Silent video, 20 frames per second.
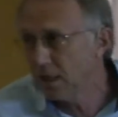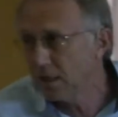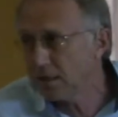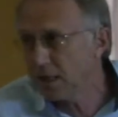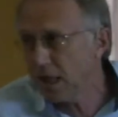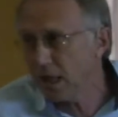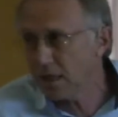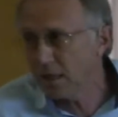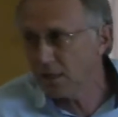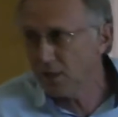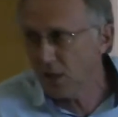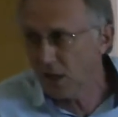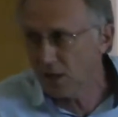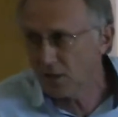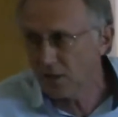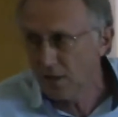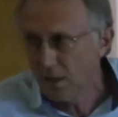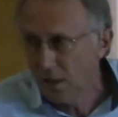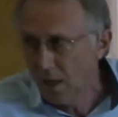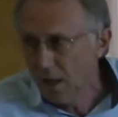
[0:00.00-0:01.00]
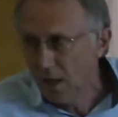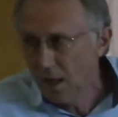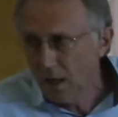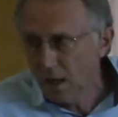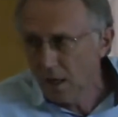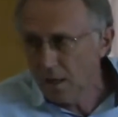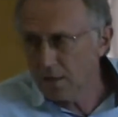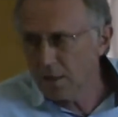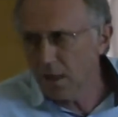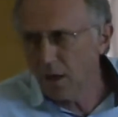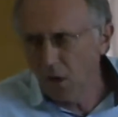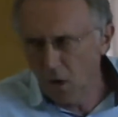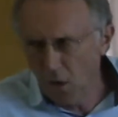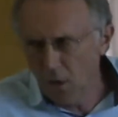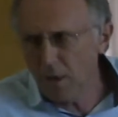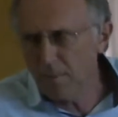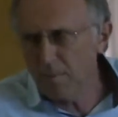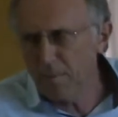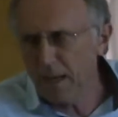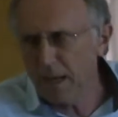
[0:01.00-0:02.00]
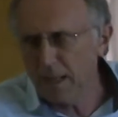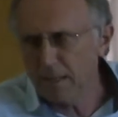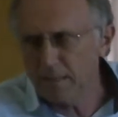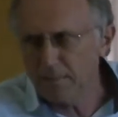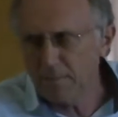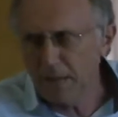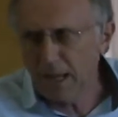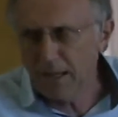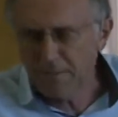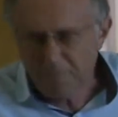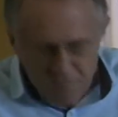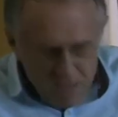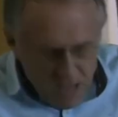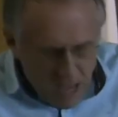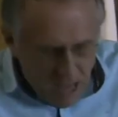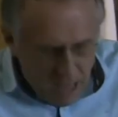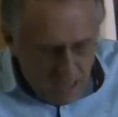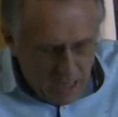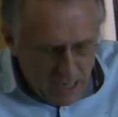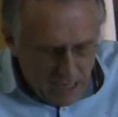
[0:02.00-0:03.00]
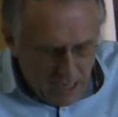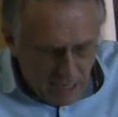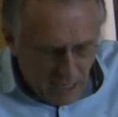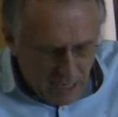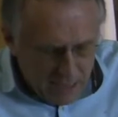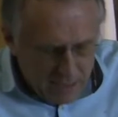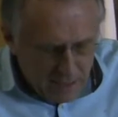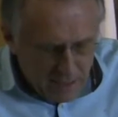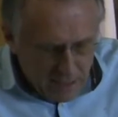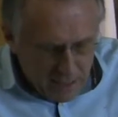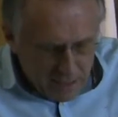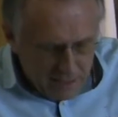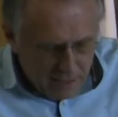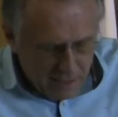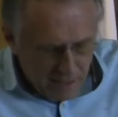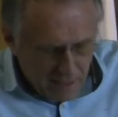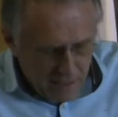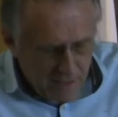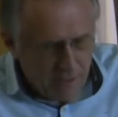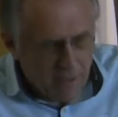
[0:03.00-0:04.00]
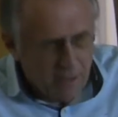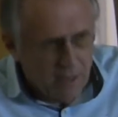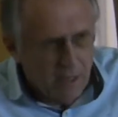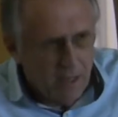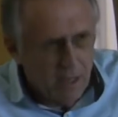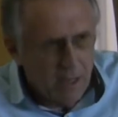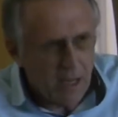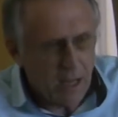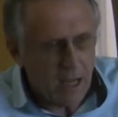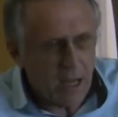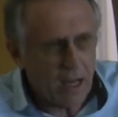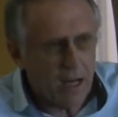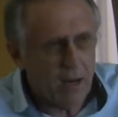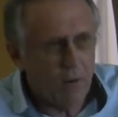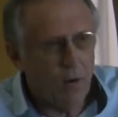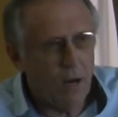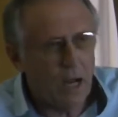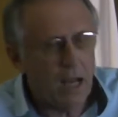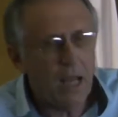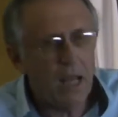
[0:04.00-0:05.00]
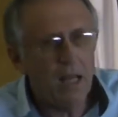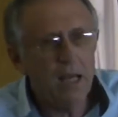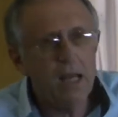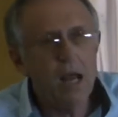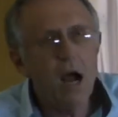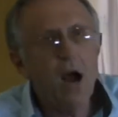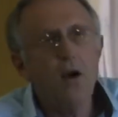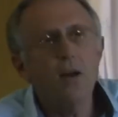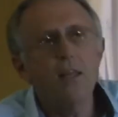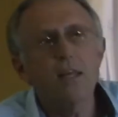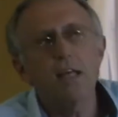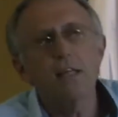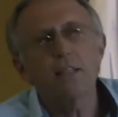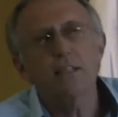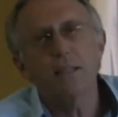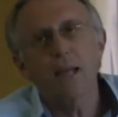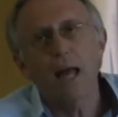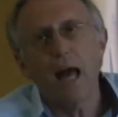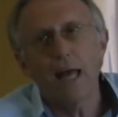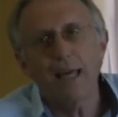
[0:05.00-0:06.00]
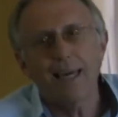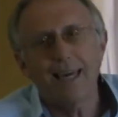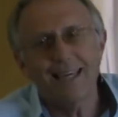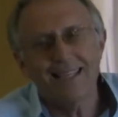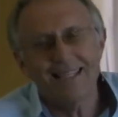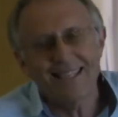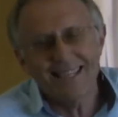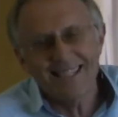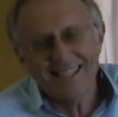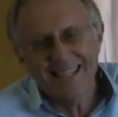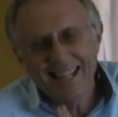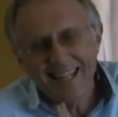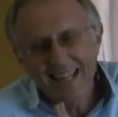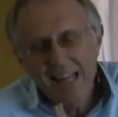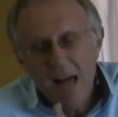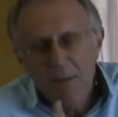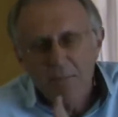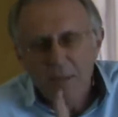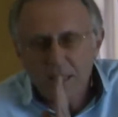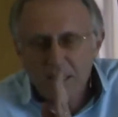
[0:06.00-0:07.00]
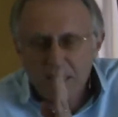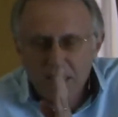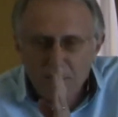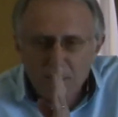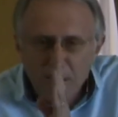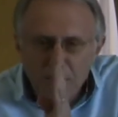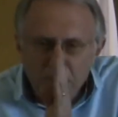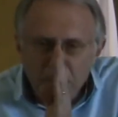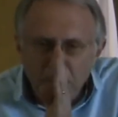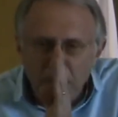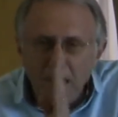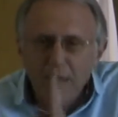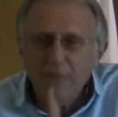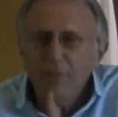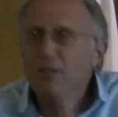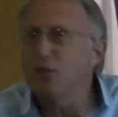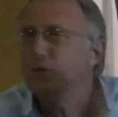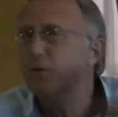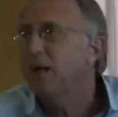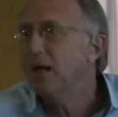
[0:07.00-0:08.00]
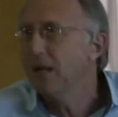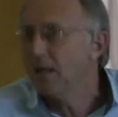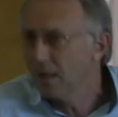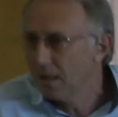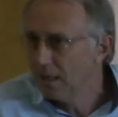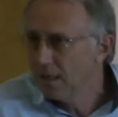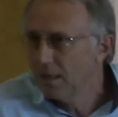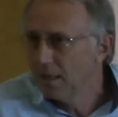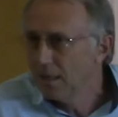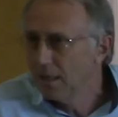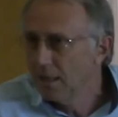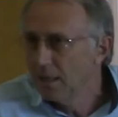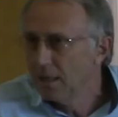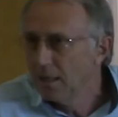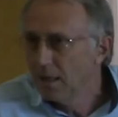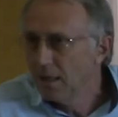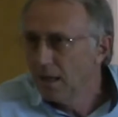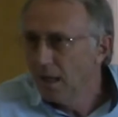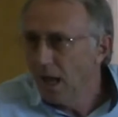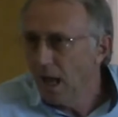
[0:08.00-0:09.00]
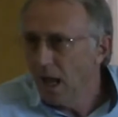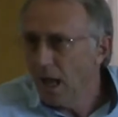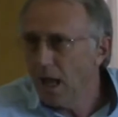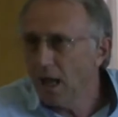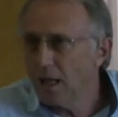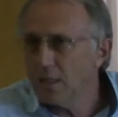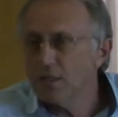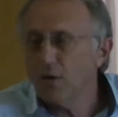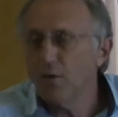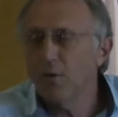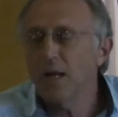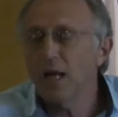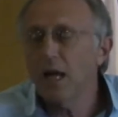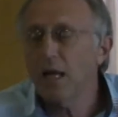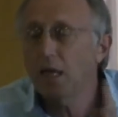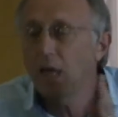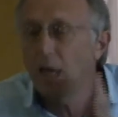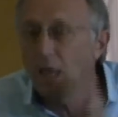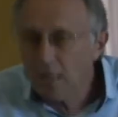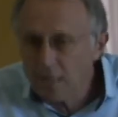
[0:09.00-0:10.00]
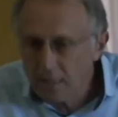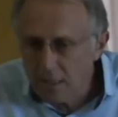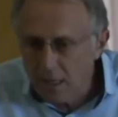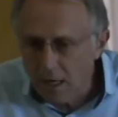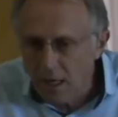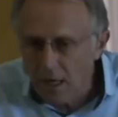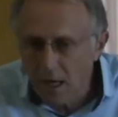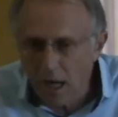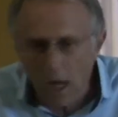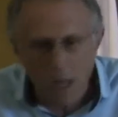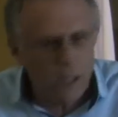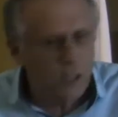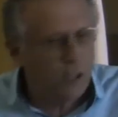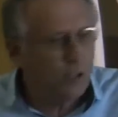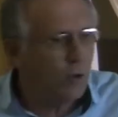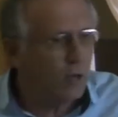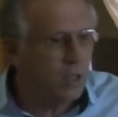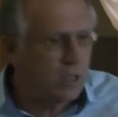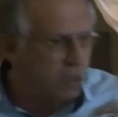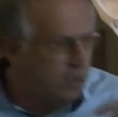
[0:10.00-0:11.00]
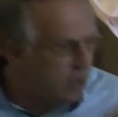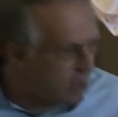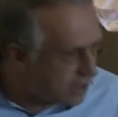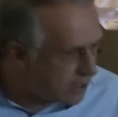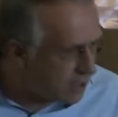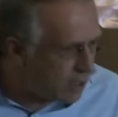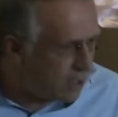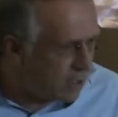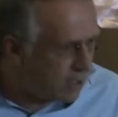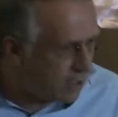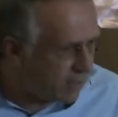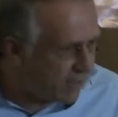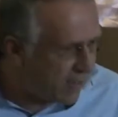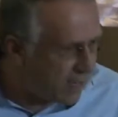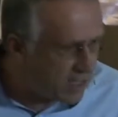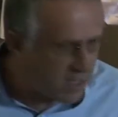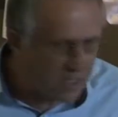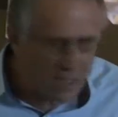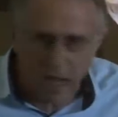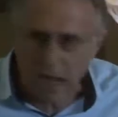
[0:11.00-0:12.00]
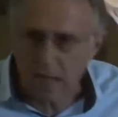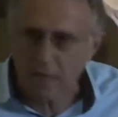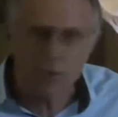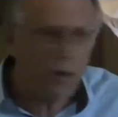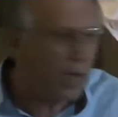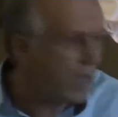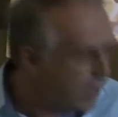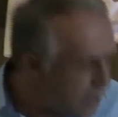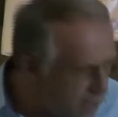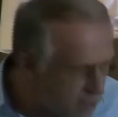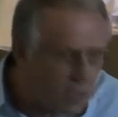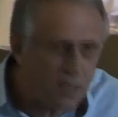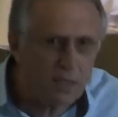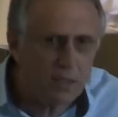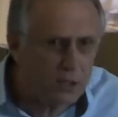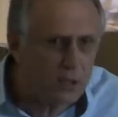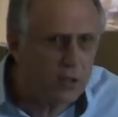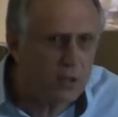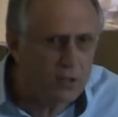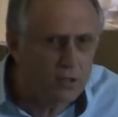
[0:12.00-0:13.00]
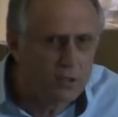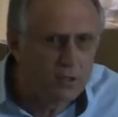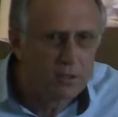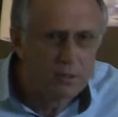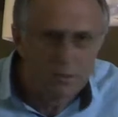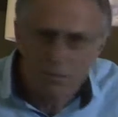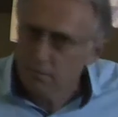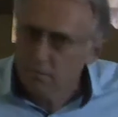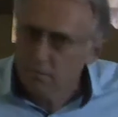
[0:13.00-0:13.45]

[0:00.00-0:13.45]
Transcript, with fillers: girls at the church. It's a holy place, man. And in case, so, and why I know this, I kissed this girl, but she was part of a twin. And so when I kissed her, I saw her sister look very sad. So I kissed her too.